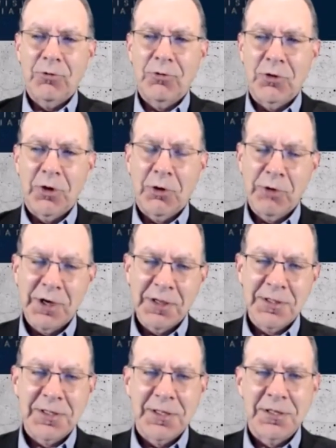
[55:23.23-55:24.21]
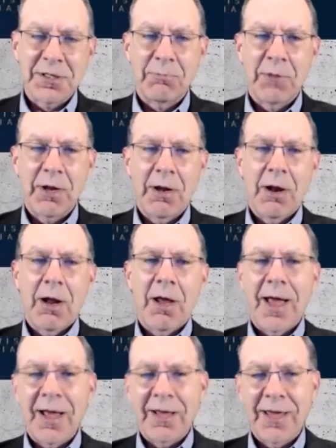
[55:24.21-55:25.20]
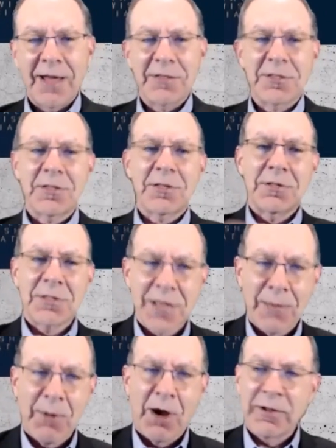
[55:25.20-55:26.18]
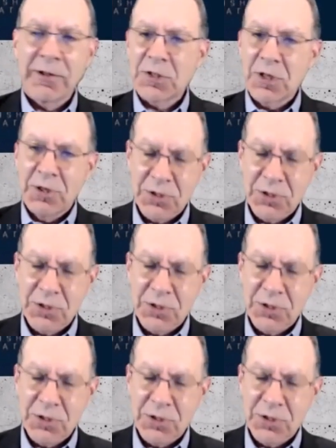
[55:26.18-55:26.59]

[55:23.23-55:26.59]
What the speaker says: to the criticism against Semites.